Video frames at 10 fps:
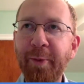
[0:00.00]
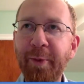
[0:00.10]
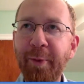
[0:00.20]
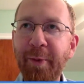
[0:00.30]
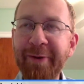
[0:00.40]

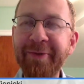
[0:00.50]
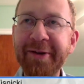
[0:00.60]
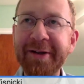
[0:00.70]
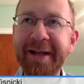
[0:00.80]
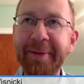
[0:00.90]
one
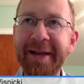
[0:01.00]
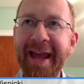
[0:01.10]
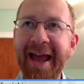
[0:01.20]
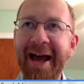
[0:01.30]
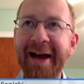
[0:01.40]
feeling that we
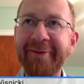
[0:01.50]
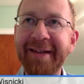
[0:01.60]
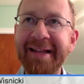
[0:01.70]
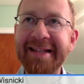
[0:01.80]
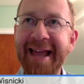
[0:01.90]
have
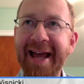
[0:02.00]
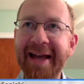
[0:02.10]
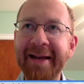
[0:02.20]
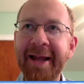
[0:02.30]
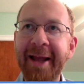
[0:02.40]
is
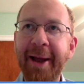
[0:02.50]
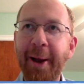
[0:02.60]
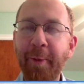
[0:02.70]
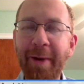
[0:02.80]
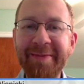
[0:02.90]
that
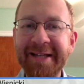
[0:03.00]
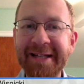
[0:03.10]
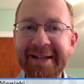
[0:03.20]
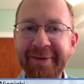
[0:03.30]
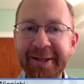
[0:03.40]
a
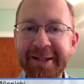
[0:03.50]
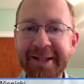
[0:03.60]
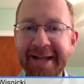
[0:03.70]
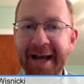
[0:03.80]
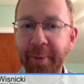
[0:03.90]
website definitely
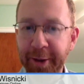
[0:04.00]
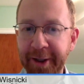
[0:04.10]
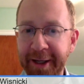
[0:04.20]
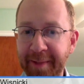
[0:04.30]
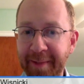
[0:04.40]
not work
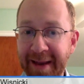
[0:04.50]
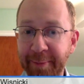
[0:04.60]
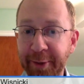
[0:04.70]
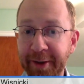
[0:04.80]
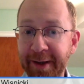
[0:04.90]
like a
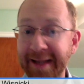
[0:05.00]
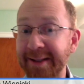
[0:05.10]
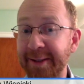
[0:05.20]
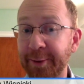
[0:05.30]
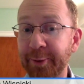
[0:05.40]
paper,
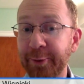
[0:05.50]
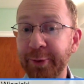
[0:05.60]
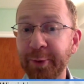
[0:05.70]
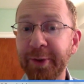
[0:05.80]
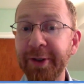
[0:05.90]
and so you
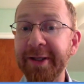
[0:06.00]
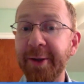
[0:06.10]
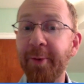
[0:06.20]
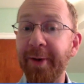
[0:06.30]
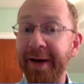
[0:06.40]
really
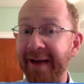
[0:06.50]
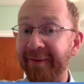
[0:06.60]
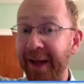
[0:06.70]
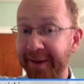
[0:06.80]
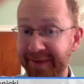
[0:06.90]
don't want to have
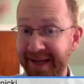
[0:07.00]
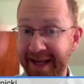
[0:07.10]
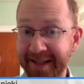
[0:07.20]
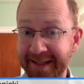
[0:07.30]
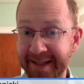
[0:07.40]
a lot of
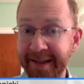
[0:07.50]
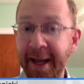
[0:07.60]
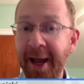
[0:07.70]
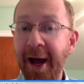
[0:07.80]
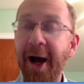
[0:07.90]
text.
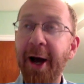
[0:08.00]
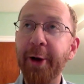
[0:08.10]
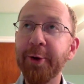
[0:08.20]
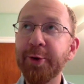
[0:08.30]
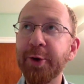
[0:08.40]

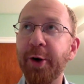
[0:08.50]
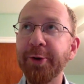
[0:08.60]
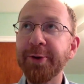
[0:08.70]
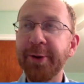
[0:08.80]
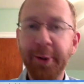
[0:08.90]
You should
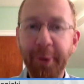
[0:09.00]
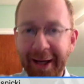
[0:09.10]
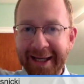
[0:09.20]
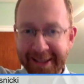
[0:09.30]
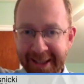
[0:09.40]
also,
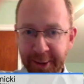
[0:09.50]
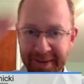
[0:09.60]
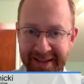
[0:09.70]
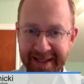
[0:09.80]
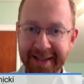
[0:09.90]

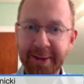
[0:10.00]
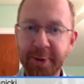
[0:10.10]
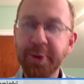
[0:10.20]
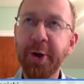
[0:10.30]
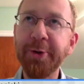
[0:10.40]
continuous text.
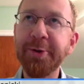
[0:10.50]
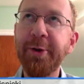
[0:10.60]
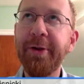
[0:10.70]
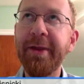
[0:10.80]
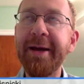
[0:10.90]
You should
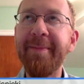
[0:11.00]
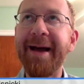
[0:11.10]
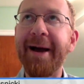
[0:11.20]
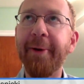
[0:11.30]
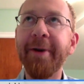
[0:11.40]
also think
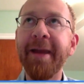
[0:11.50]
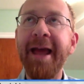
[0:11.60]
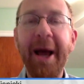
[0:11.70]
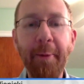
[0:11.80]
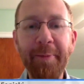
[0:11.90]
about
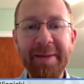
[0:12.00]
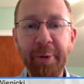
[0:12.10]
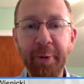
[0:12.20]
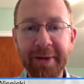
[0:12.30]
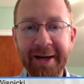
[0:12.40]
how
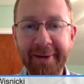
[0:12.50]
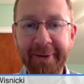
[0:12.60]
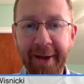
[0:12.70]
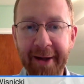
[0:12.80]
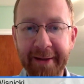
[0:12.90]
people read
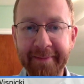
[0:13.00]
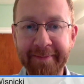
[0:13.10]
online,